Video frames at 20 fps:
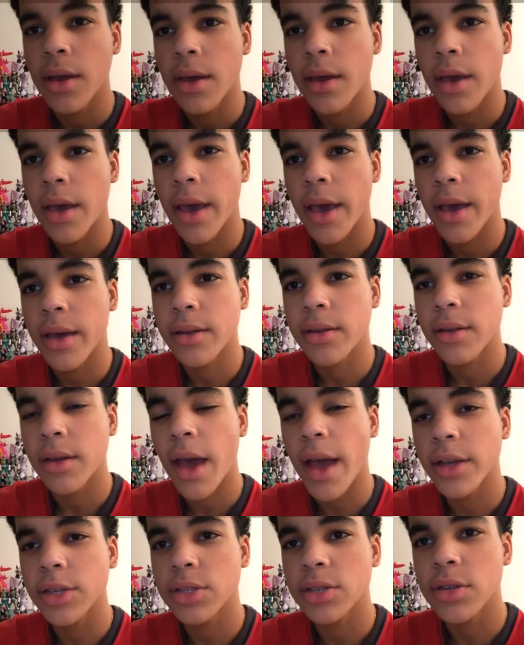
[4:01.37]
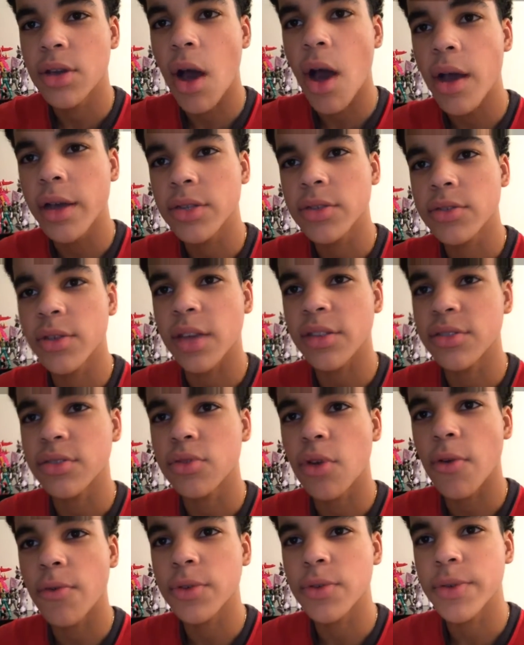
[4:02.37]
and actually August
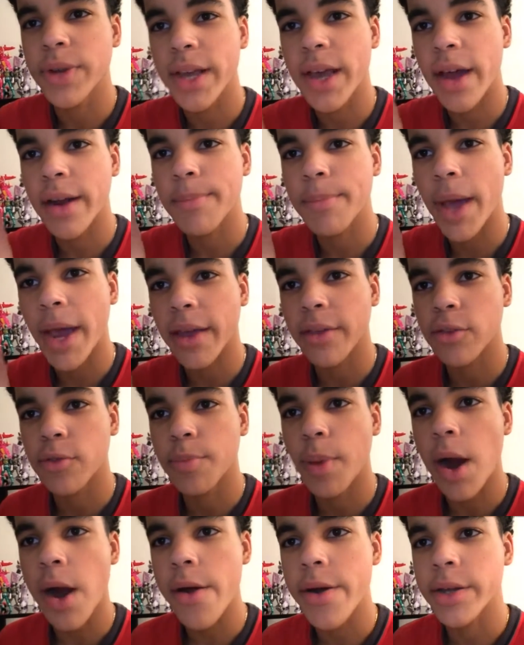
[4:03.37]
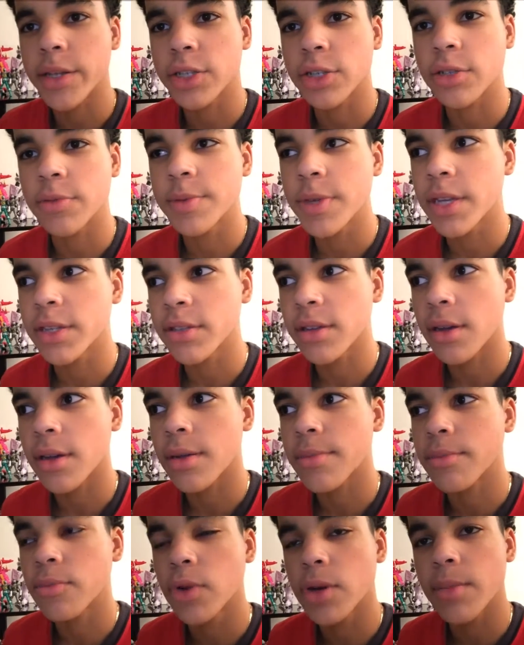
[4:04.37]
2012 was when I got back into Power Rangers, because
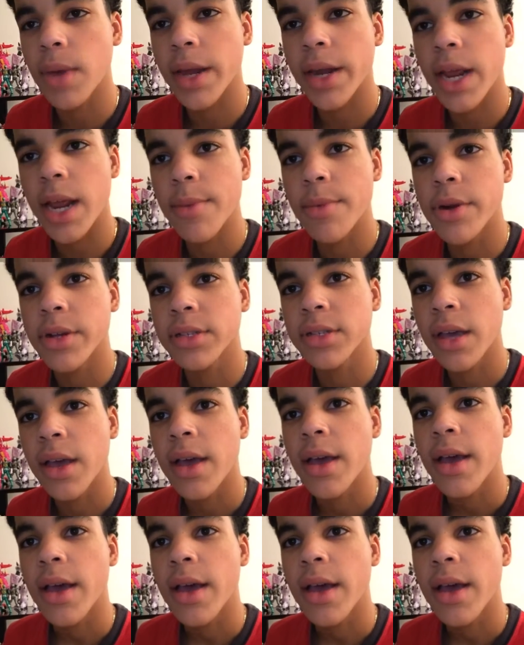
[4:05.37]
one of my neighbors